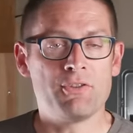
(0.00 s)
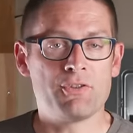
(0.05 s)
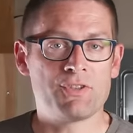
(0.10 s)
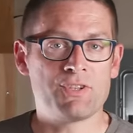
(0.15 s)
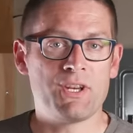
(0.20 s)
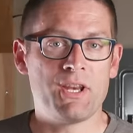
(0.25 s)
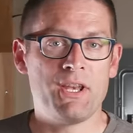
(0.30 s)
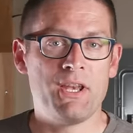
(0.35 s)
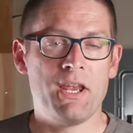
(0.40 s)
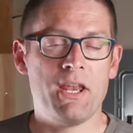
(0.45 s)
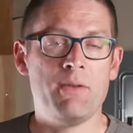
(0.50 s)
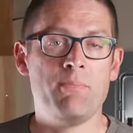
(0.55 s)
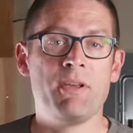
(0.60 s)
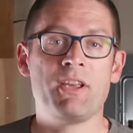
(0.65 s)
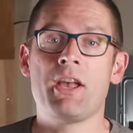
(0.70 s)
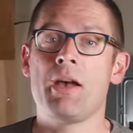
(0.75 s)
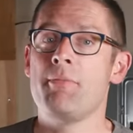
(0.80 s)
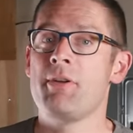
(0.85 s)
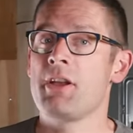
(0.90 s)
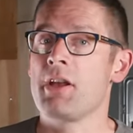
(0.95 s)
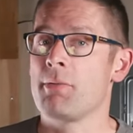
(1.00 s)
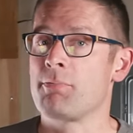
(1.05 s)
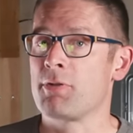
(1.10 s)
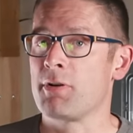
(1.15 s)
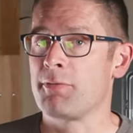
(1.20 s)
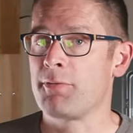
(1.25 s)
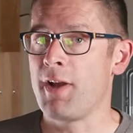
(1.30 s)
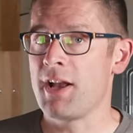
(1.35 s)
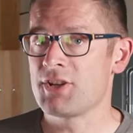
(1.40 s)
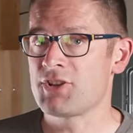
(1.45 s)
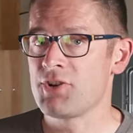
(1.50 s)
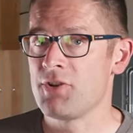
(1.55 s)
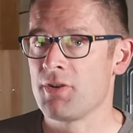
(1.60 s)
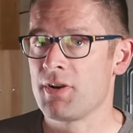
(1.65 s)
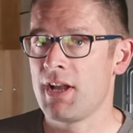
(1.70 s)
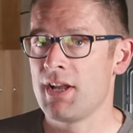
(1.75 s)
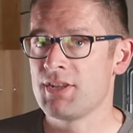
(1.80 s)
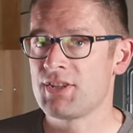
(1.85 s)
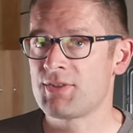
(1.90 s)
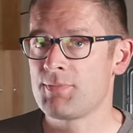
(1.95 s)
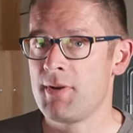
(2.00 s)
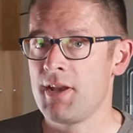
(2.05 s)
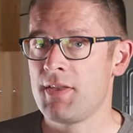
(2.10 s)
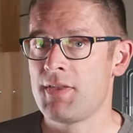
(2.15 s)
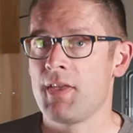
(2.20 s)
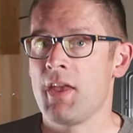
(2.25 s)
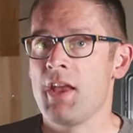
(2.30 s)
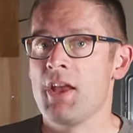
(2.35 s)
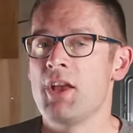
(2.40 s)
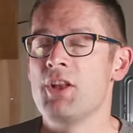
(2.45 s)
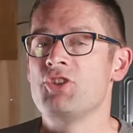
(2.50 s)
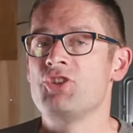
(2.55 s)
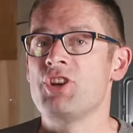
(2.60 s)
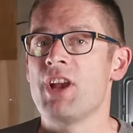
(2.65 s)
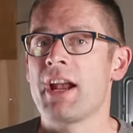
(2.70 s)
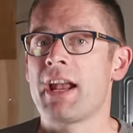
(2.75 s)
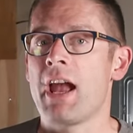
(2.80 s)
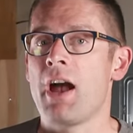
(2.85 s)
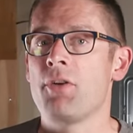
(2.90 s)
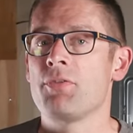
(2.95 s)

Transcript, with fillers: interested in becoming a professional gunsmith, check